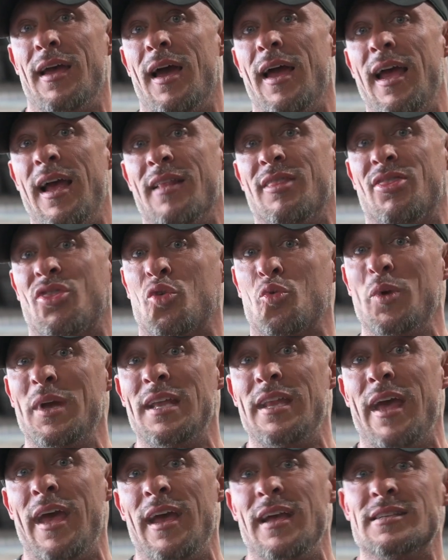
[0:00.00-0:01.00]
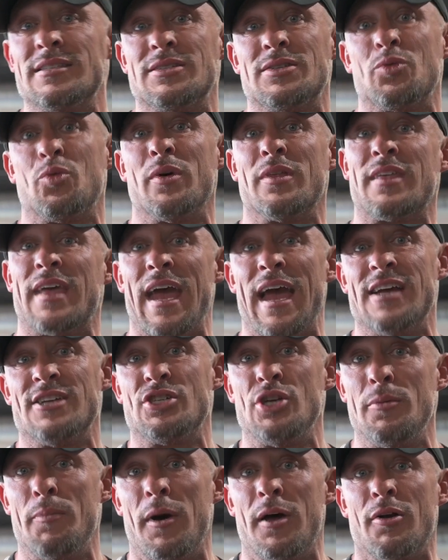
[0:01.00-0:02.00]
I had 3 dates with
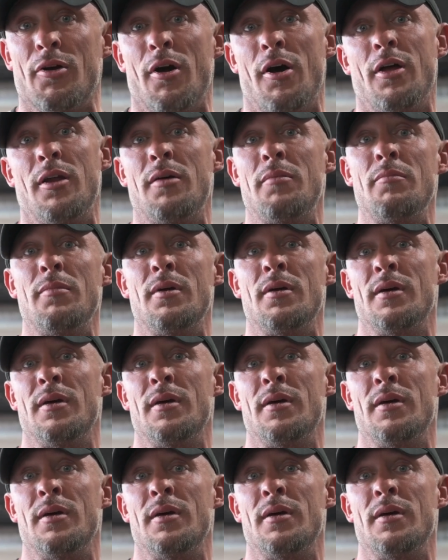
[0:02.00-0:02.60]
cashew butter on them